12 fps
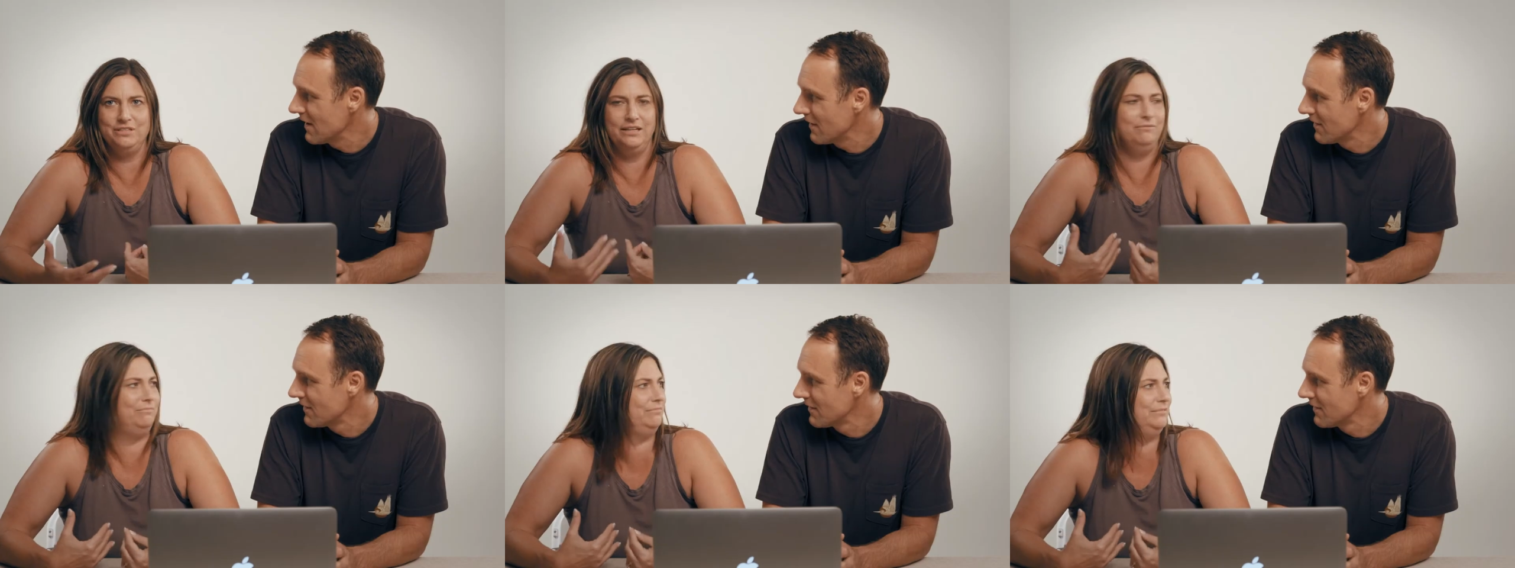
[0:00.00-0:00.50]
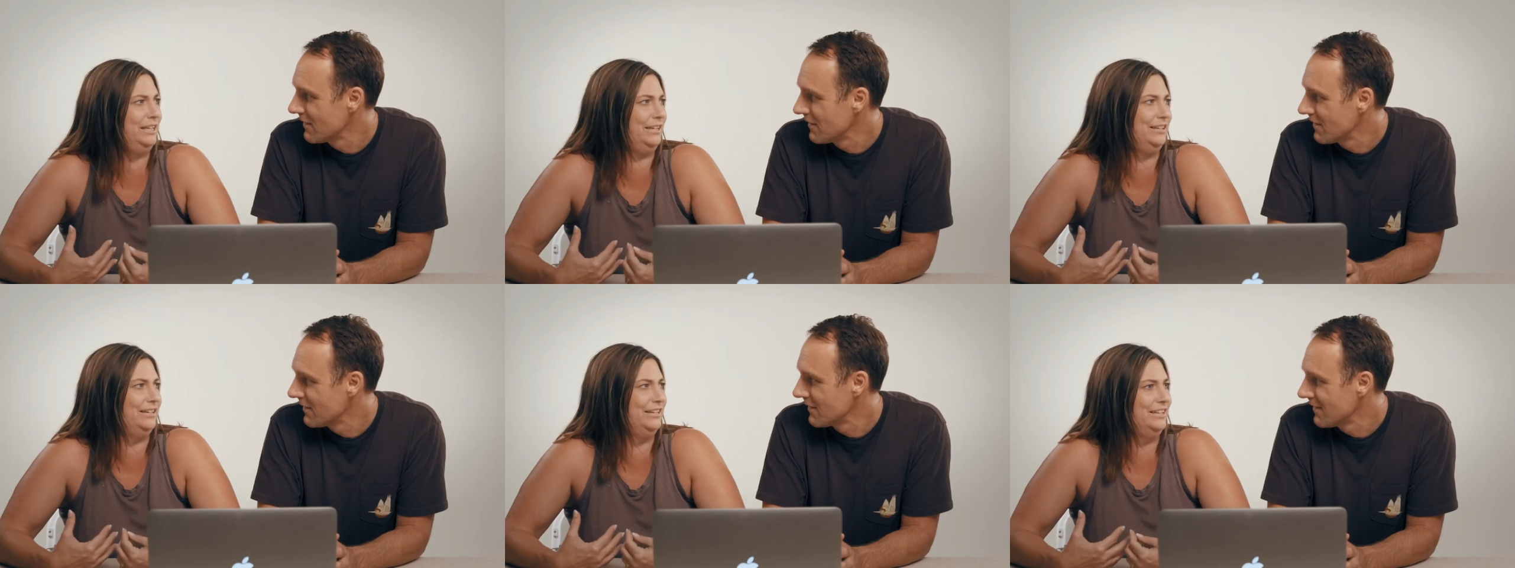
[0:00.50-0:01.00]
Speaker 1: yeah. them.
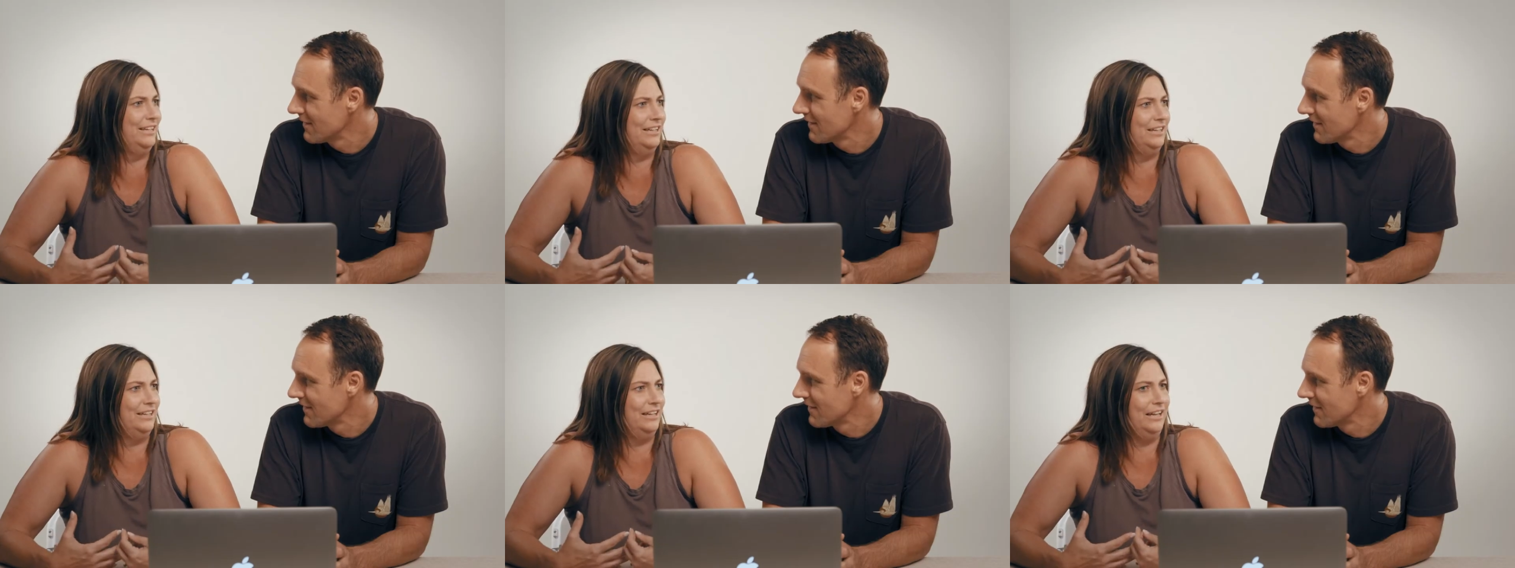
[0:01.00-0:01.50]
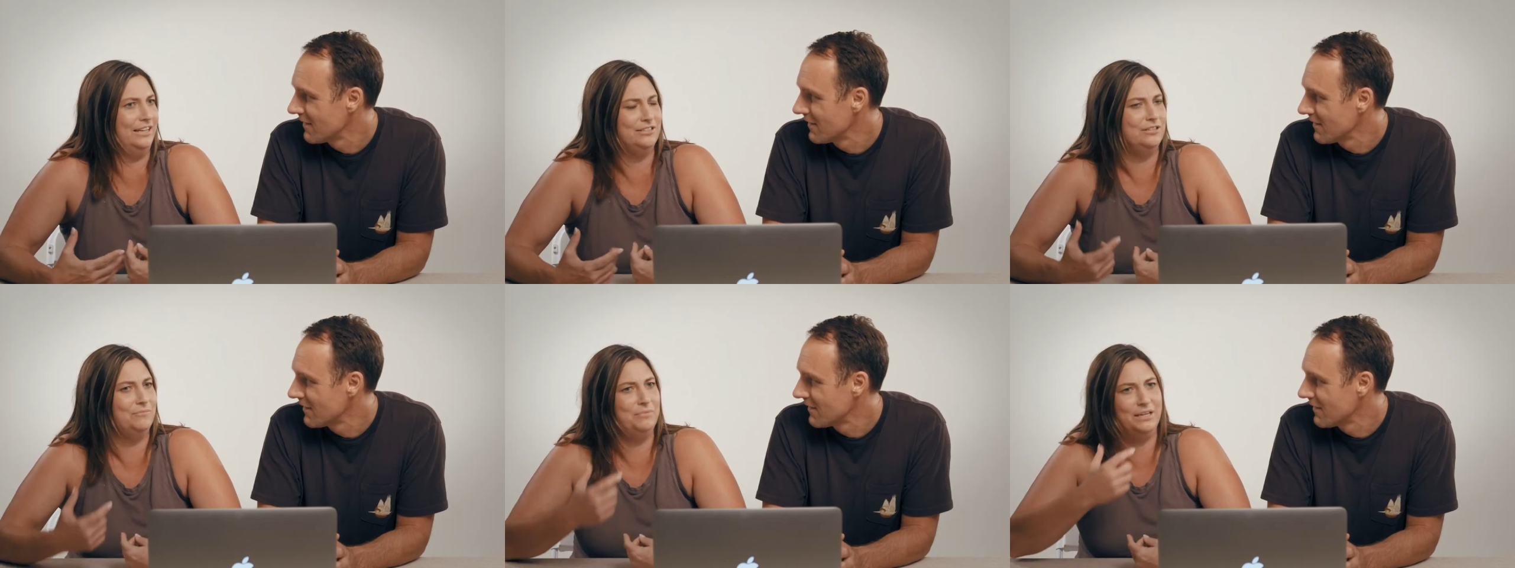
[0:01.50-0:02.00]
Like, and
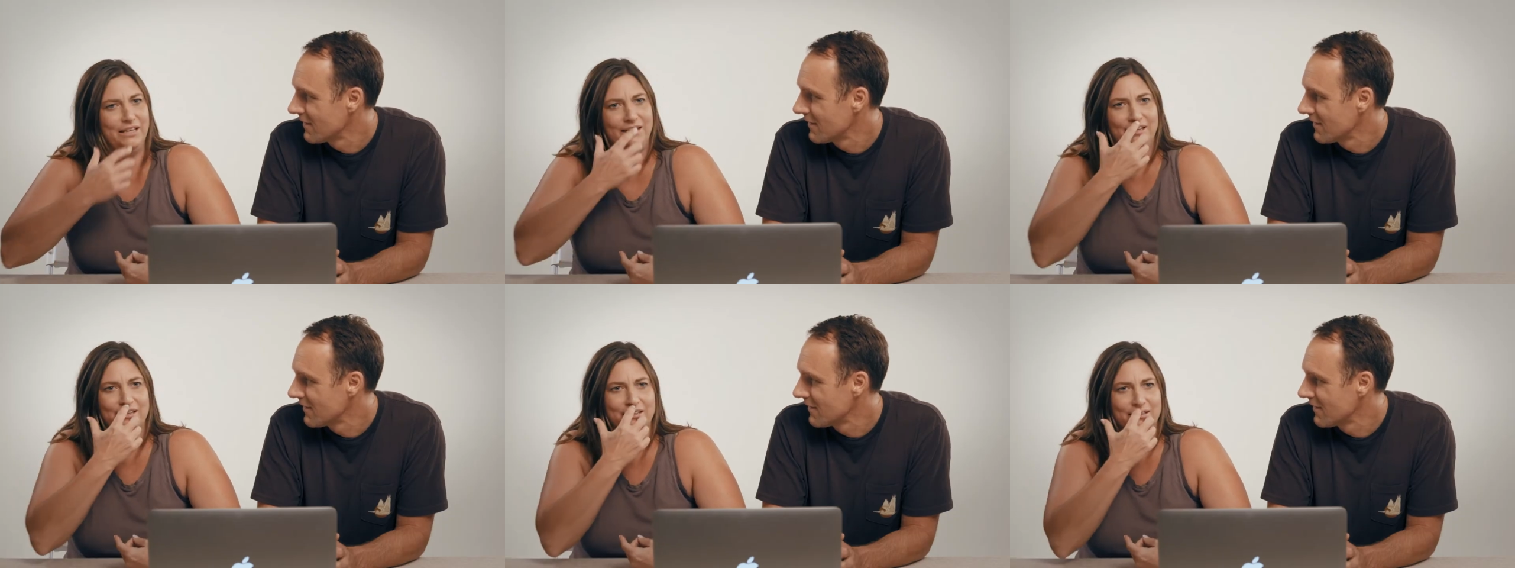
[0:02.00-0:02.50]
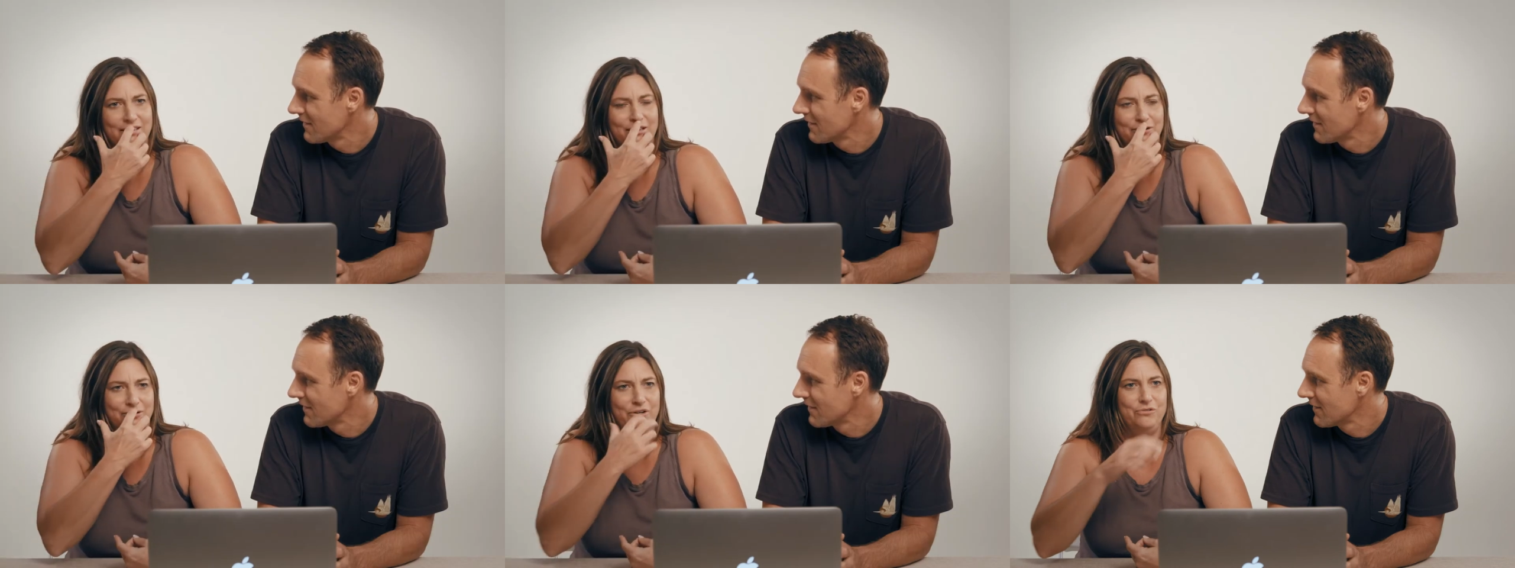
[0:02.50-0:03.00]
to me
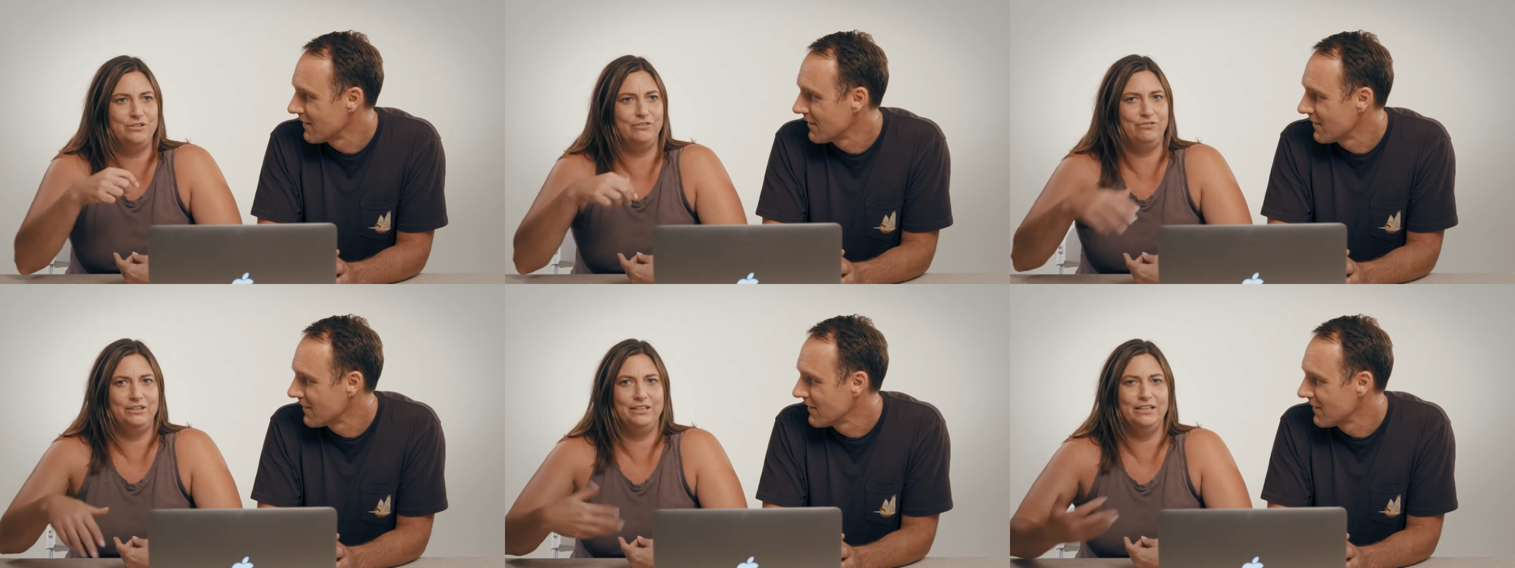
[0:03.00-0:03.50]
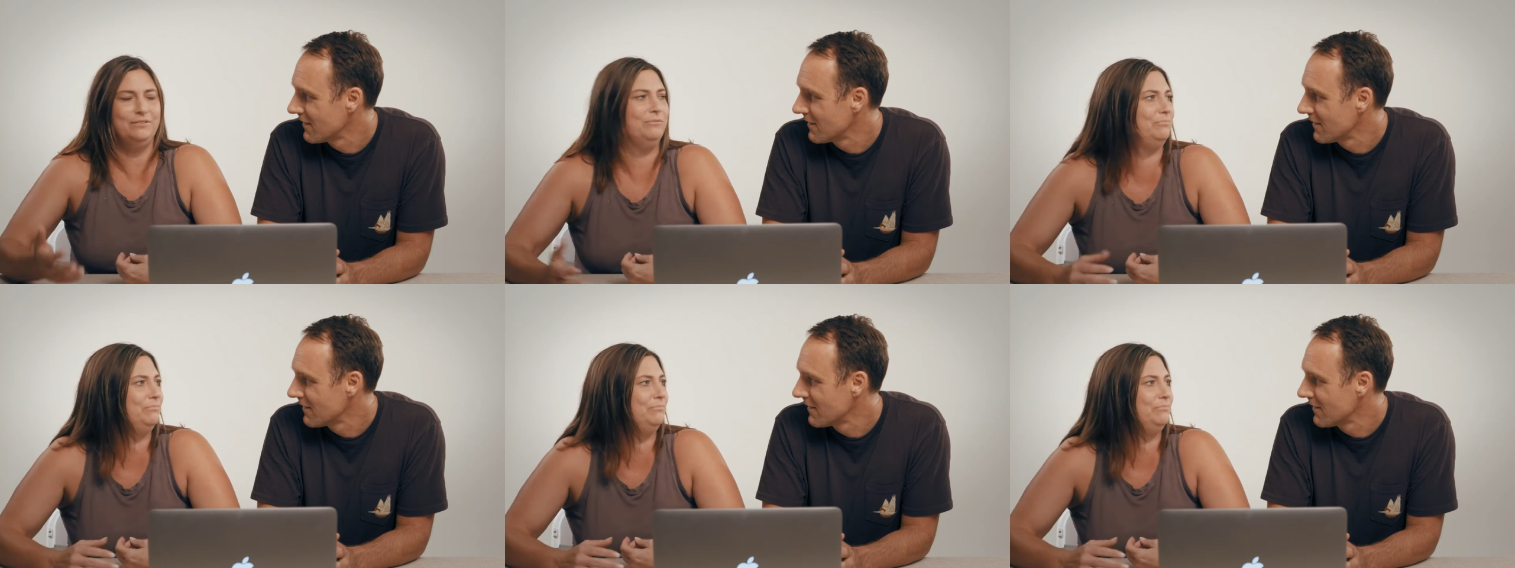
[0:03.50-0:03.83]
they're no different than a,